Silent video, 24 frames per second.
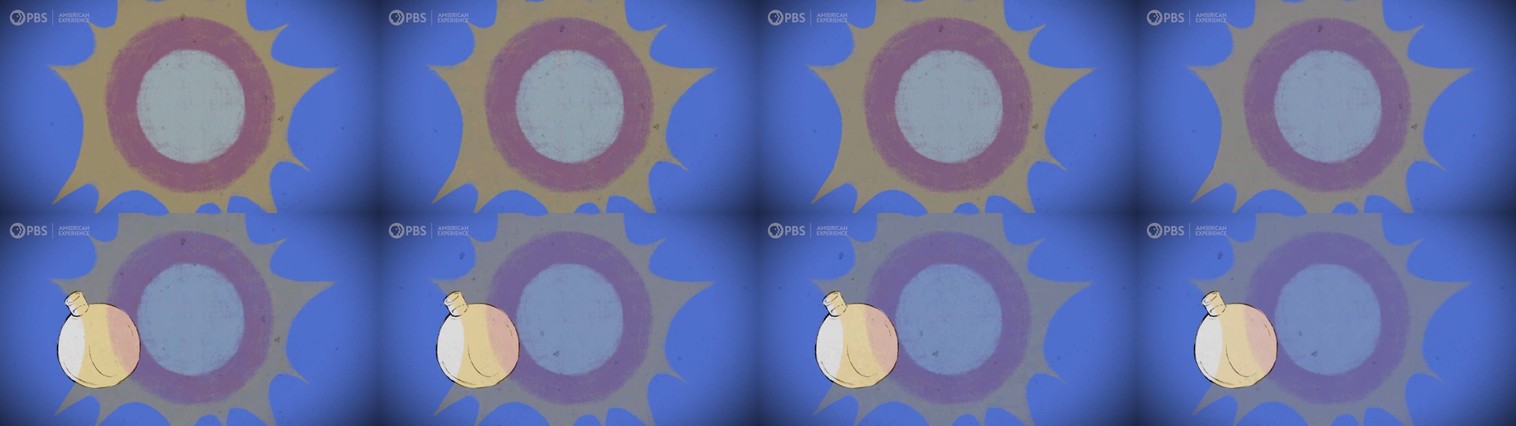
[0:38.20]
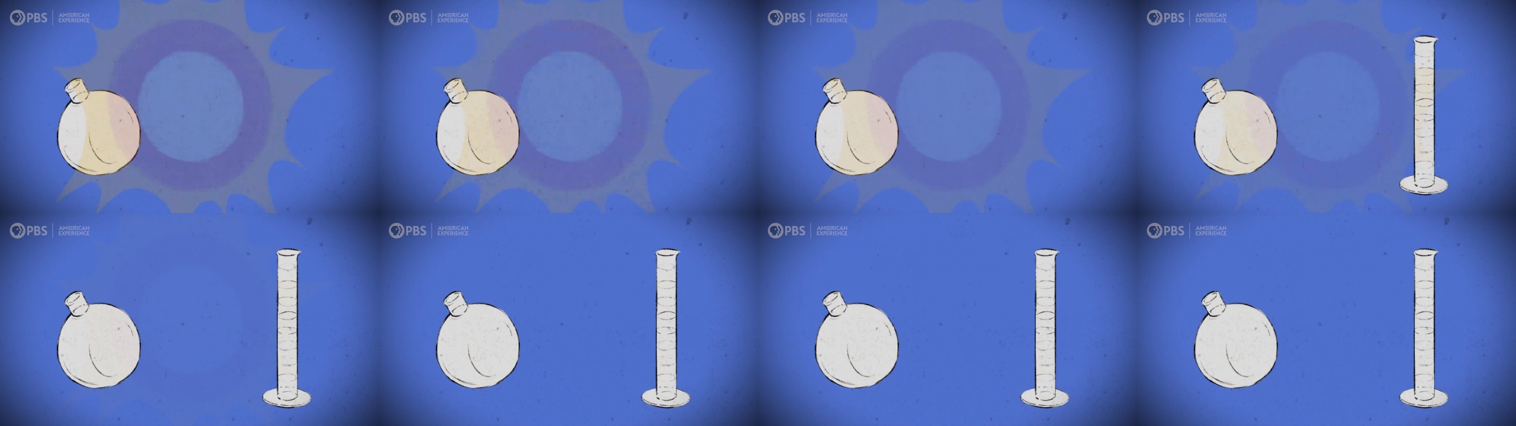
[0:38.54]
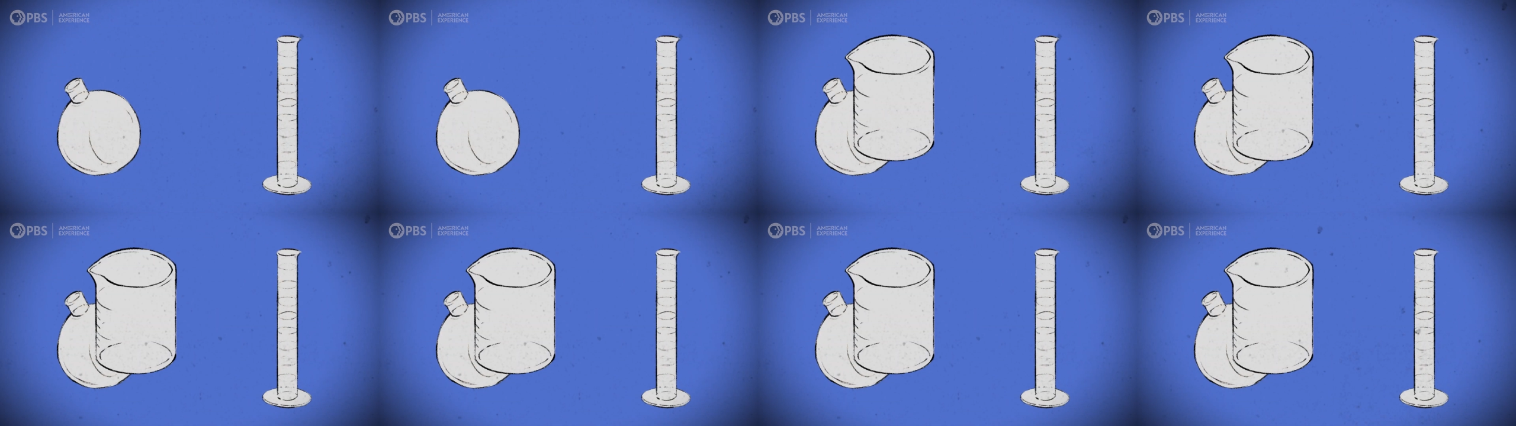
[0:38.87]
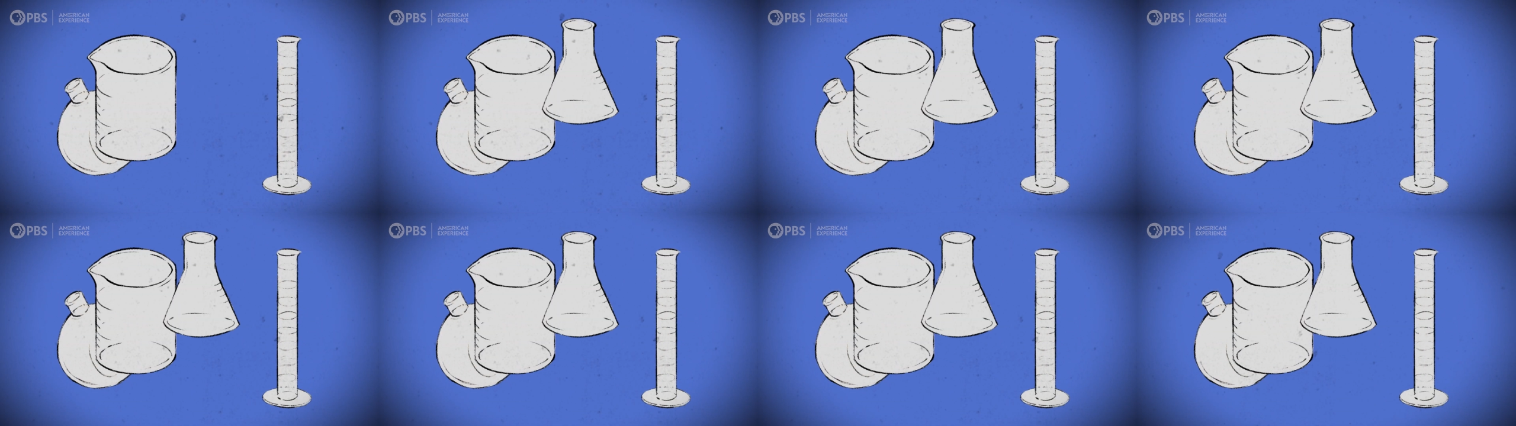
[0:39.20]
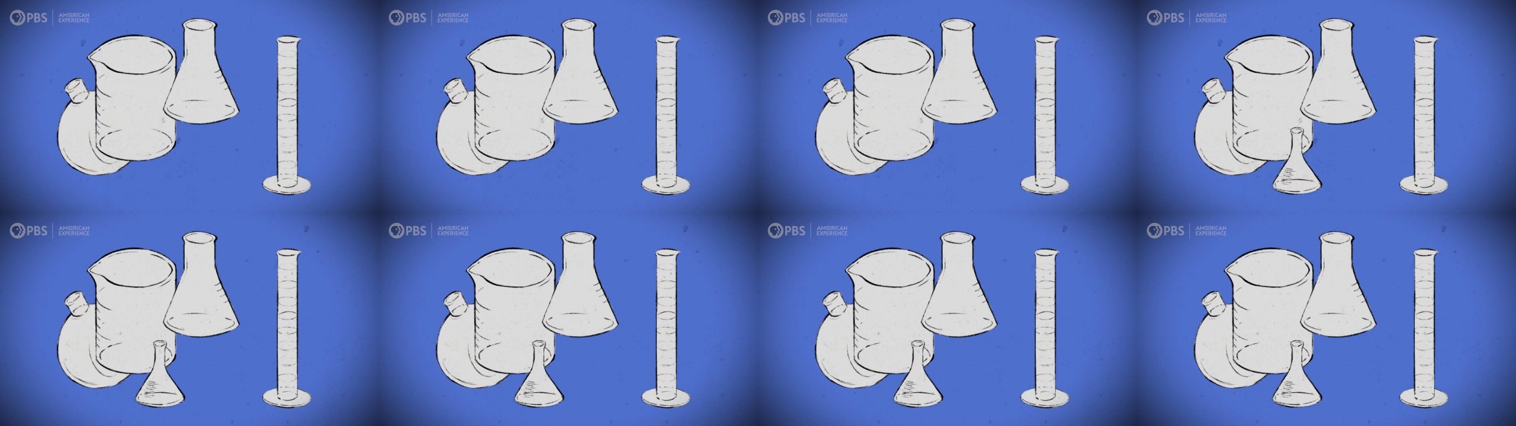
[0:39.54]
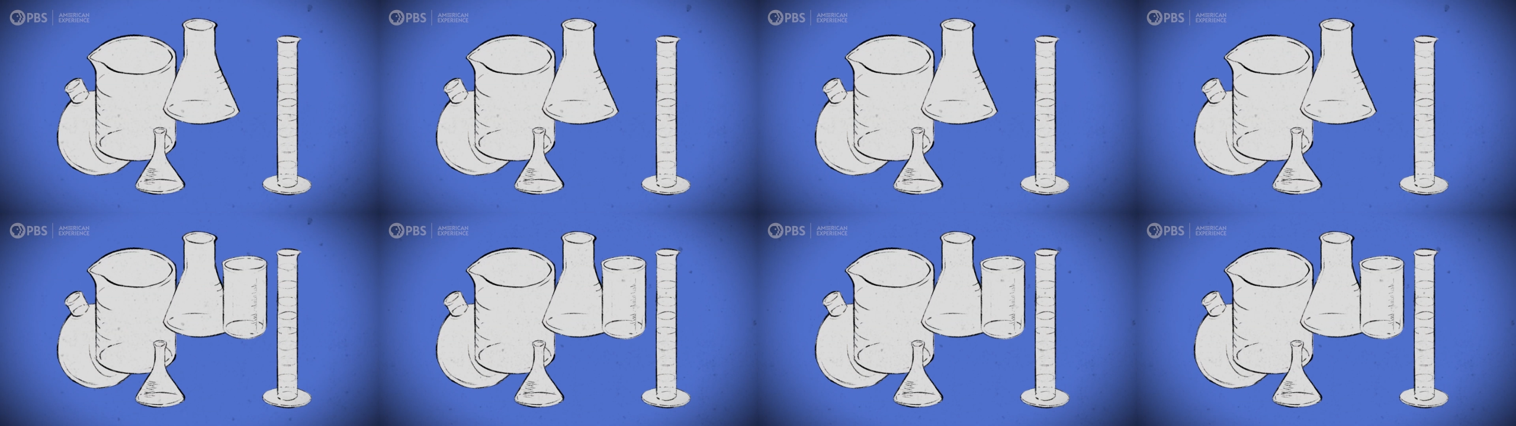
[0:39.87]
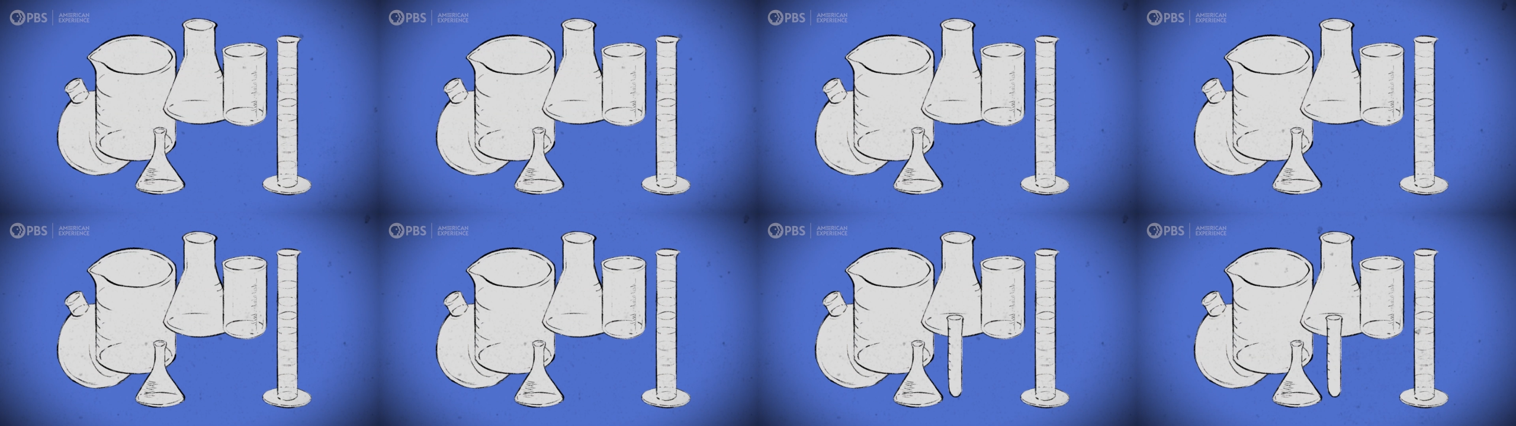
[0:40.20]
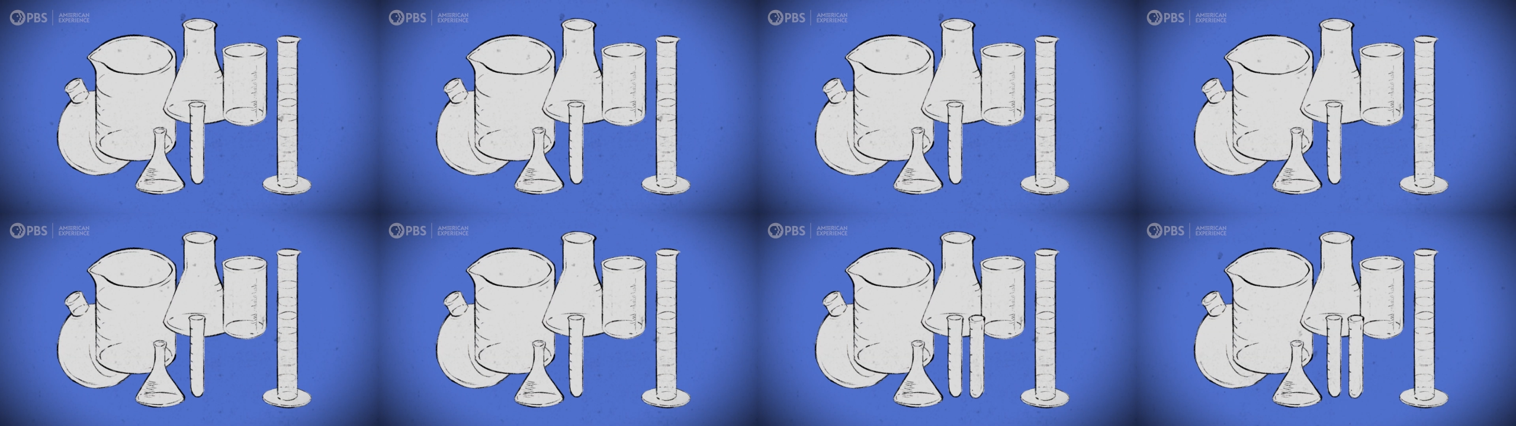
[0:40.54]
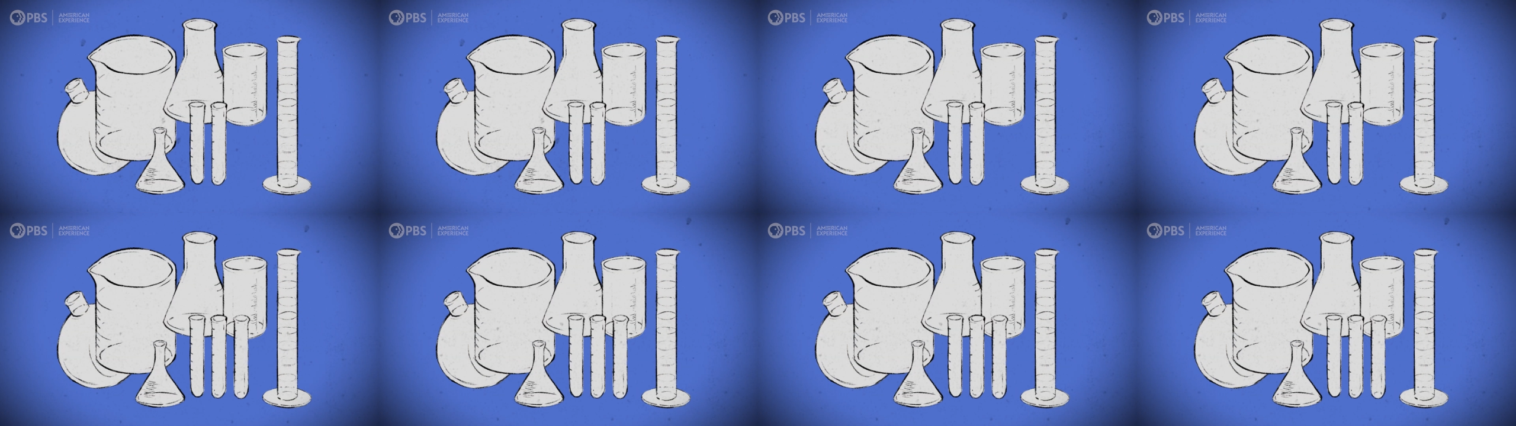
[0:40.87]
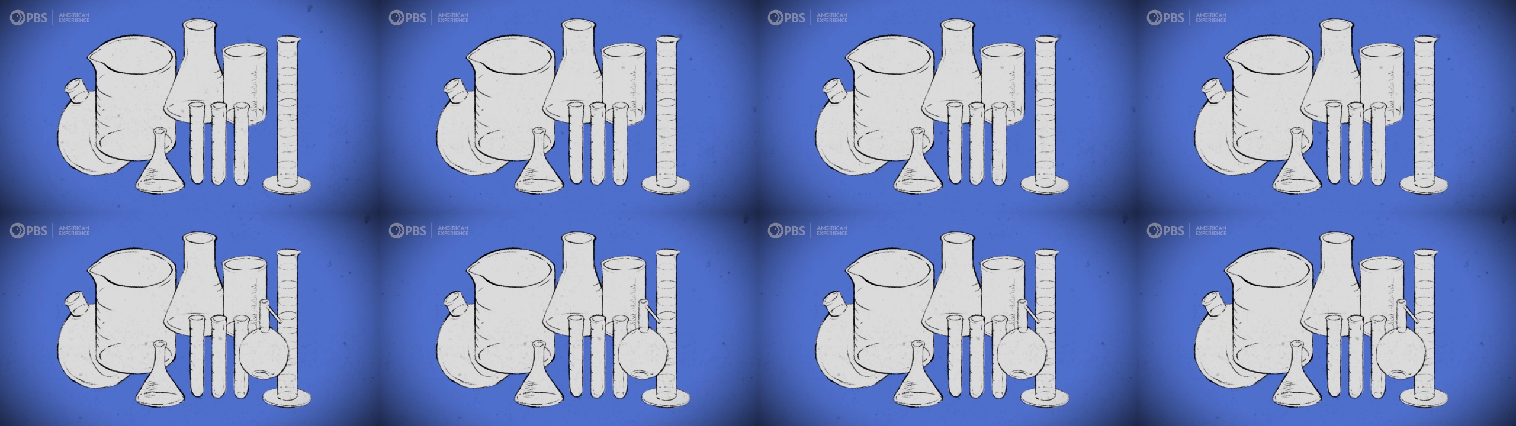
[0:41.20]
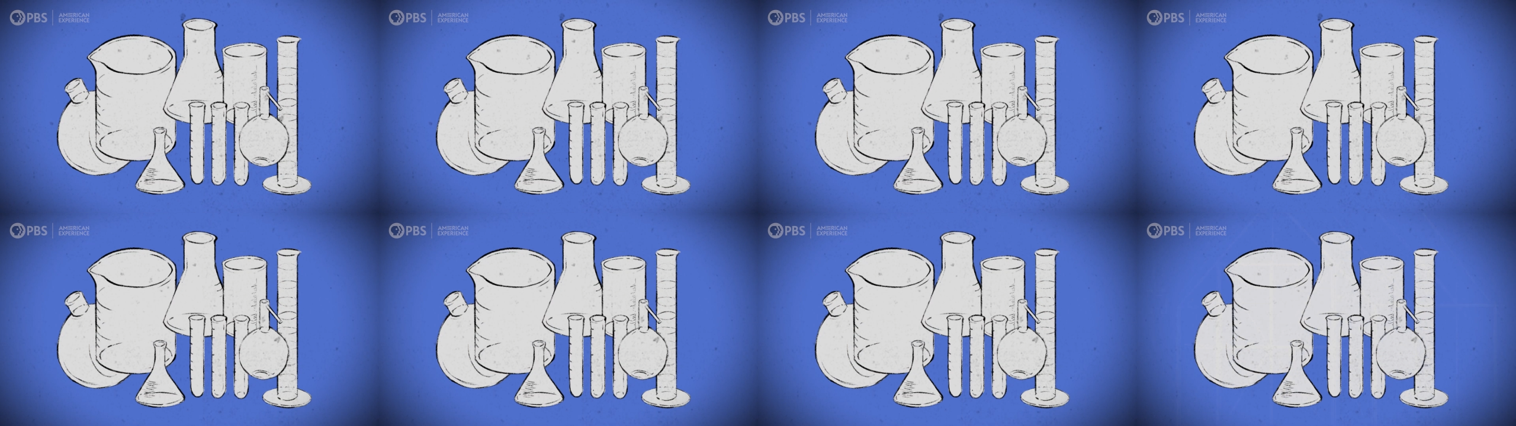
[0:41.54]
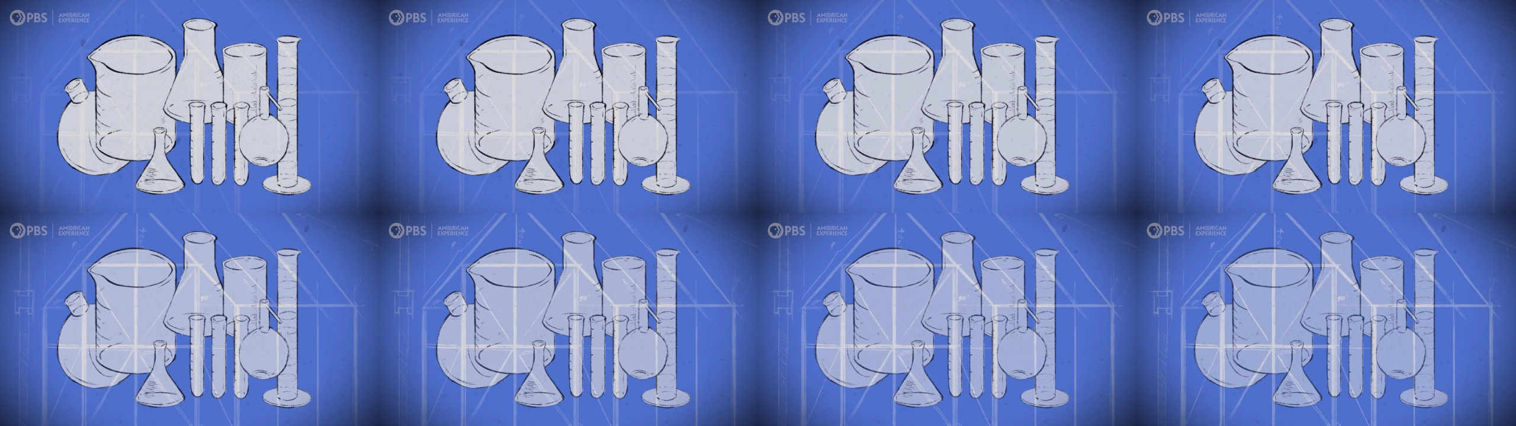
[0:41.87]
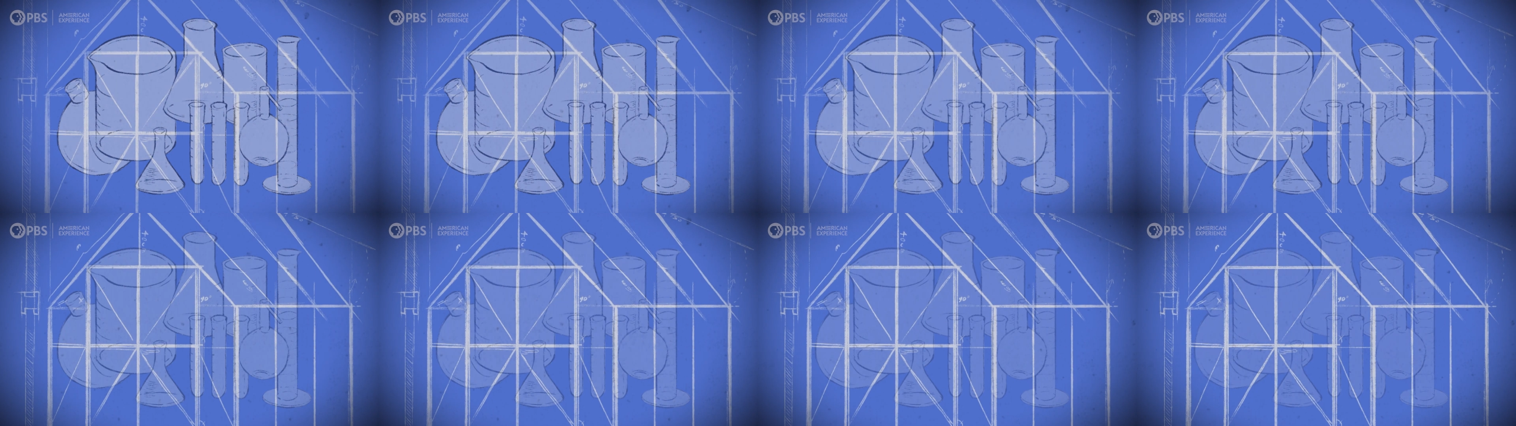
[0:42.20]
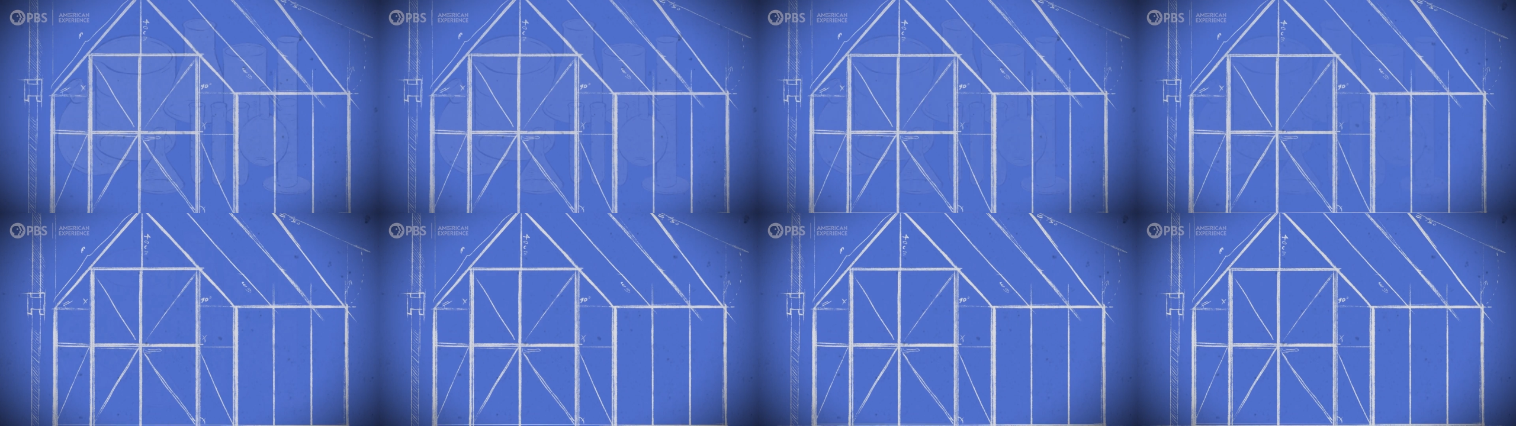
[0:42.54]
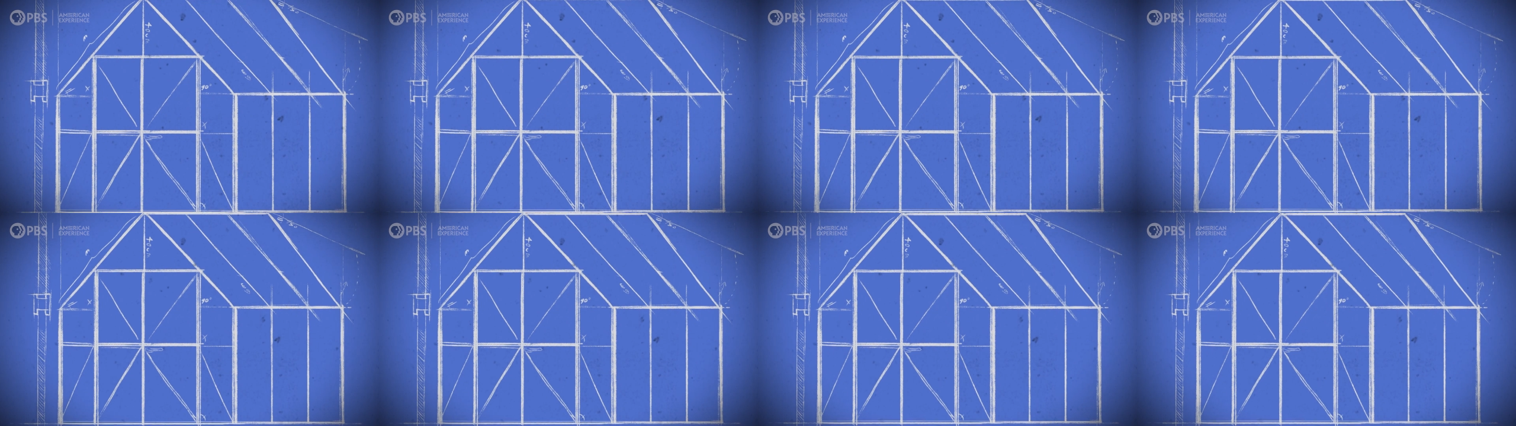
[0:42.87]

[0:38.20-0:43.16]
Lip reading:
[unreadable: no face in view]